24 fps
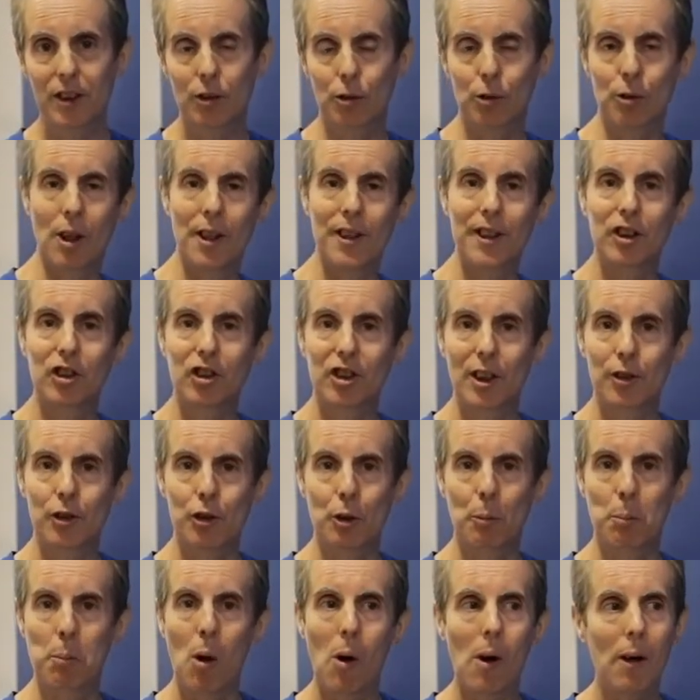to run in
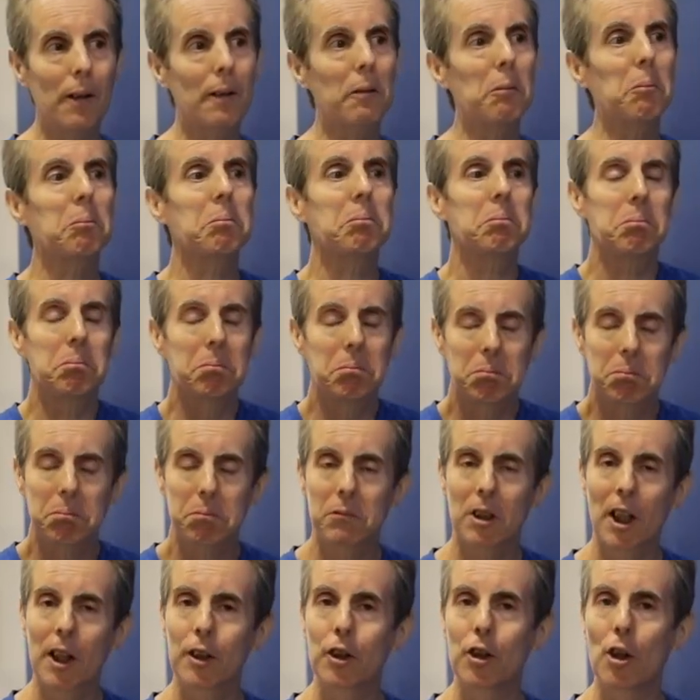Central Park,
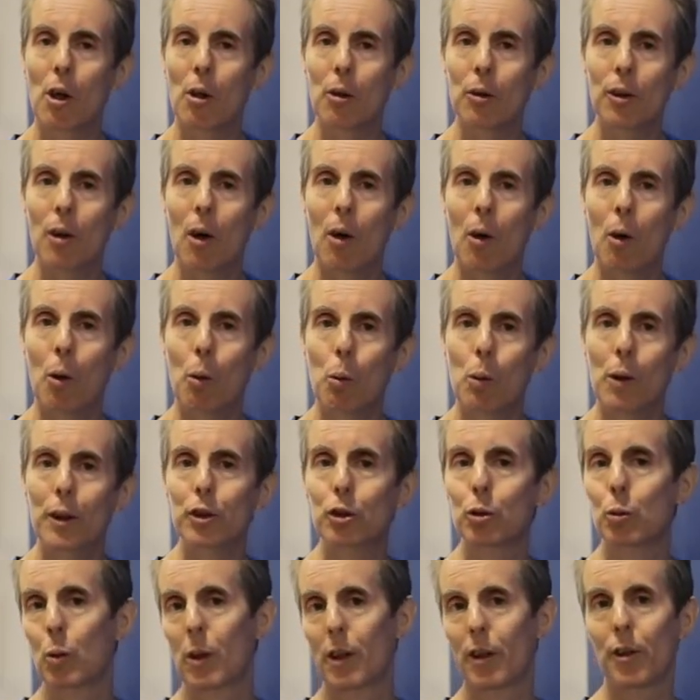they don't
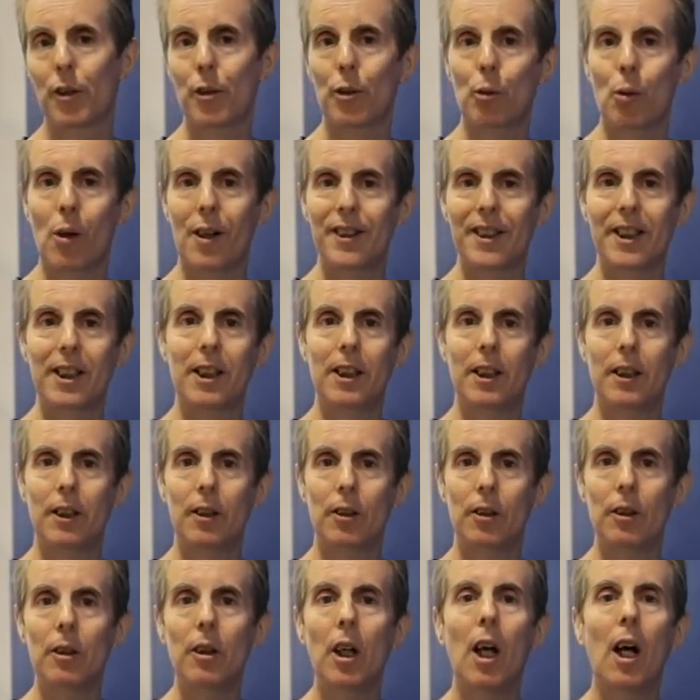always wear their running
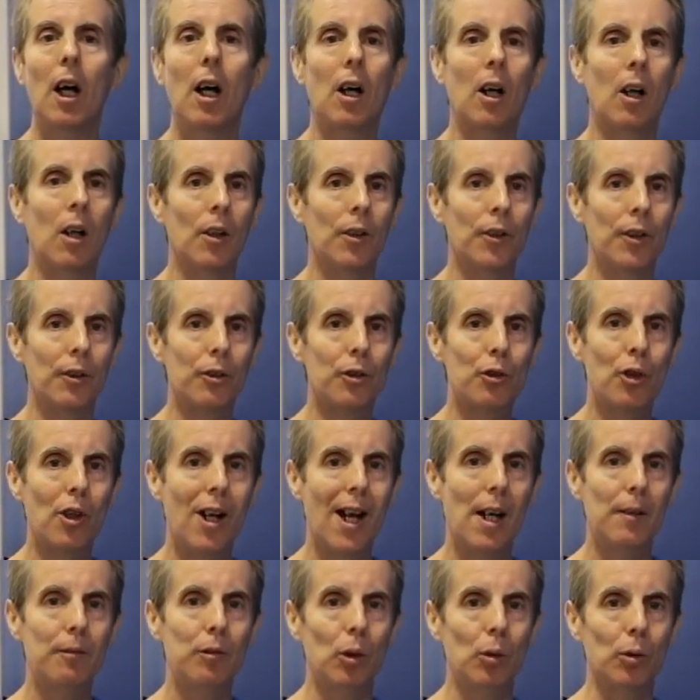gear on their
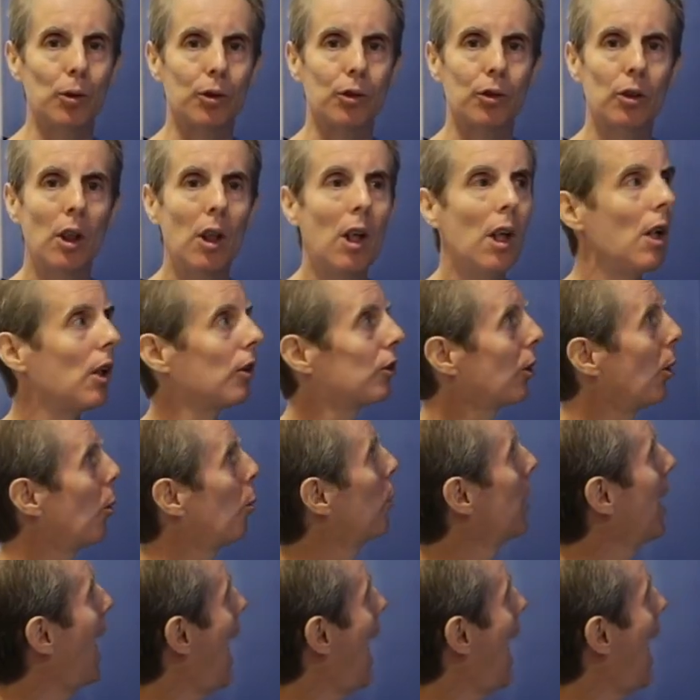travels. So we